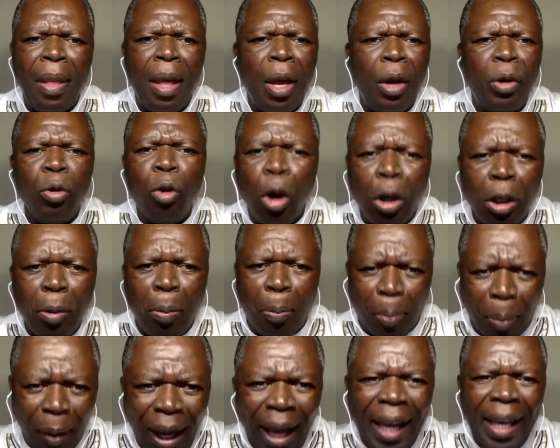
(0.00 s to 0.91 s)
not
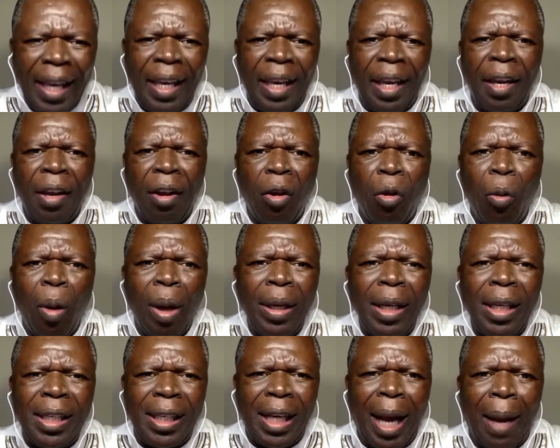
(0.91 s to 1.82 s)
play
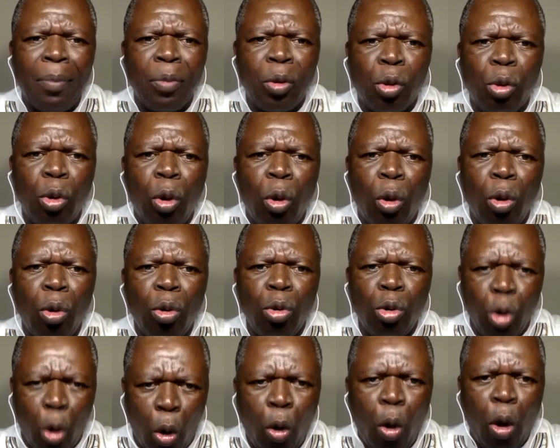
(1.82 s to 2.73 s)
when it comes to
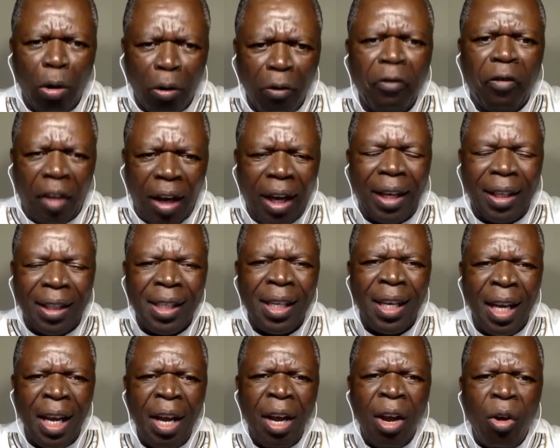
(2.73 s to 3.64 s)
conflict.
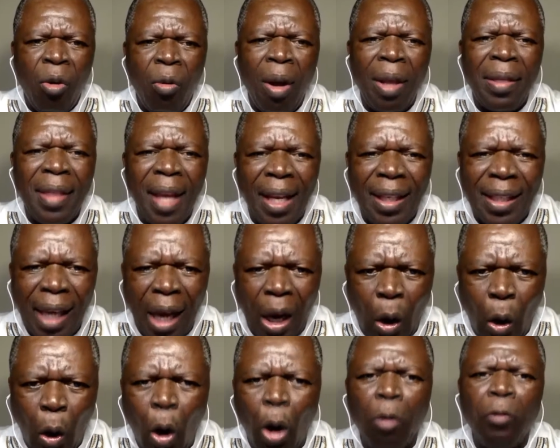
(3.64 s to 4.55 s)
When there's a
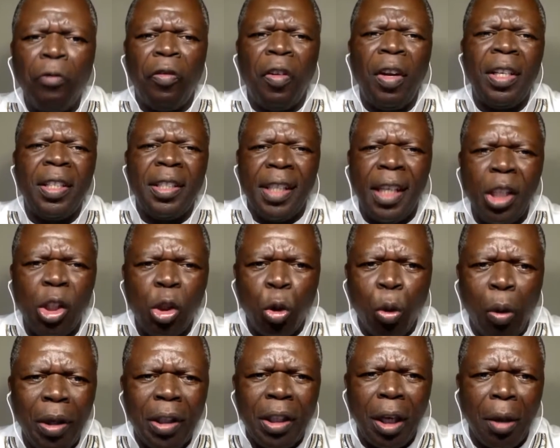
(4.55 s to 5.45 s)
conflict
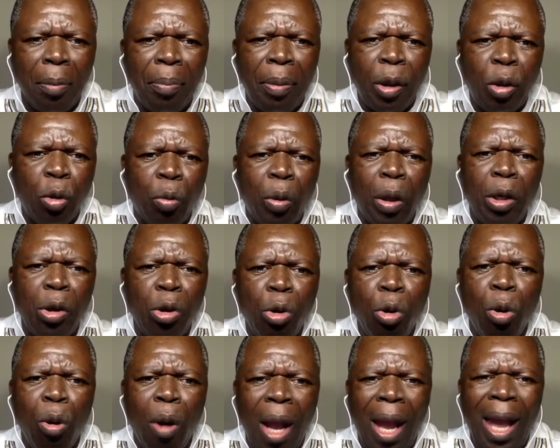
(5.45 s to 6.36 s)
situation between
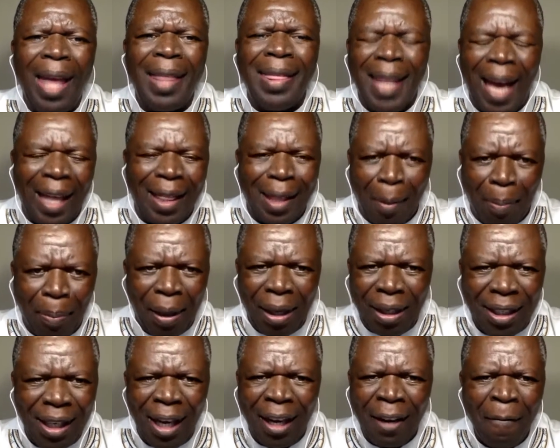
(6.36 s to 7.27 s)
you and the other
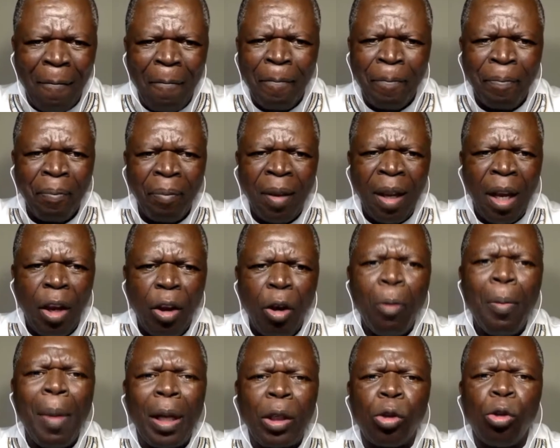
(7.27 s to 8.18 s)
person,
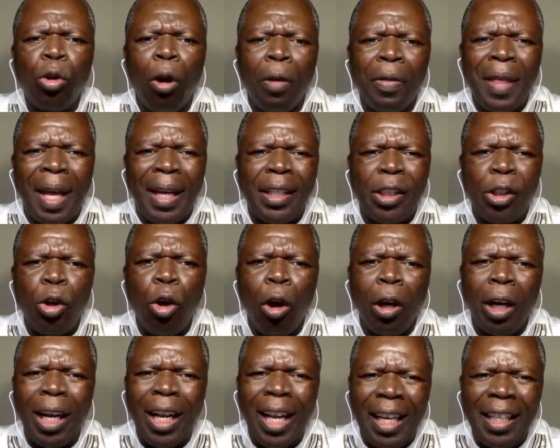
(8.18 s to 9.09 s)
you must know that
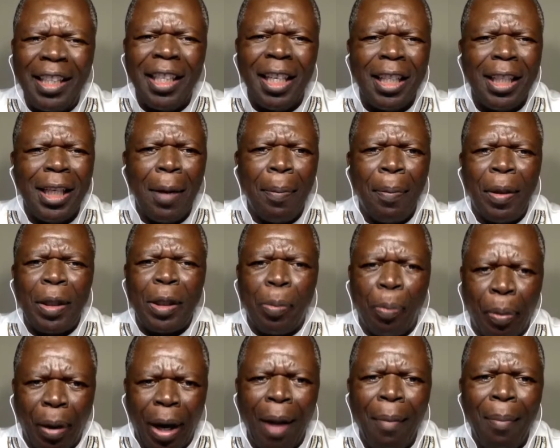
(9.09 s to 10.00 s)
your relationship is
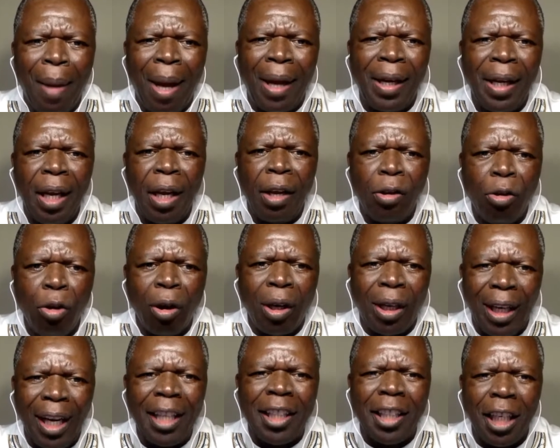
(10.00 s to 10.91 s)
primary, your
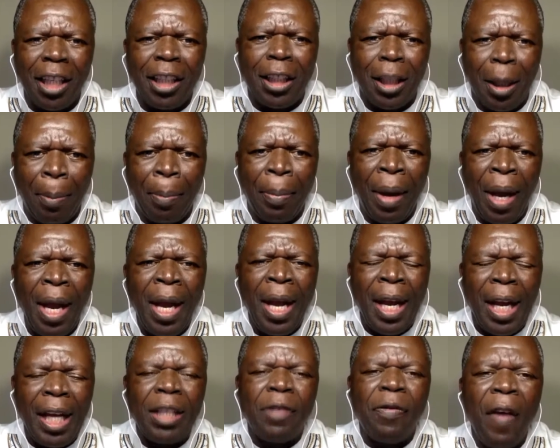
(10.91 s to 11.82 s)
relationship
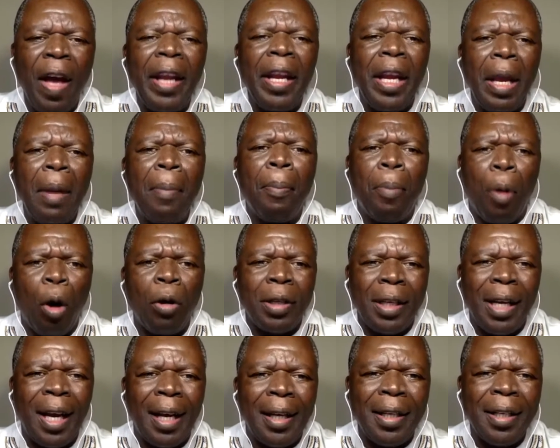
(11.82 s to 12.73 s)
is very
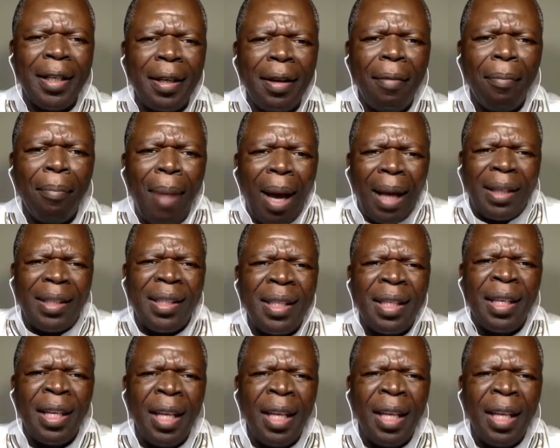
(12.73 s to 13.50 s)
important. But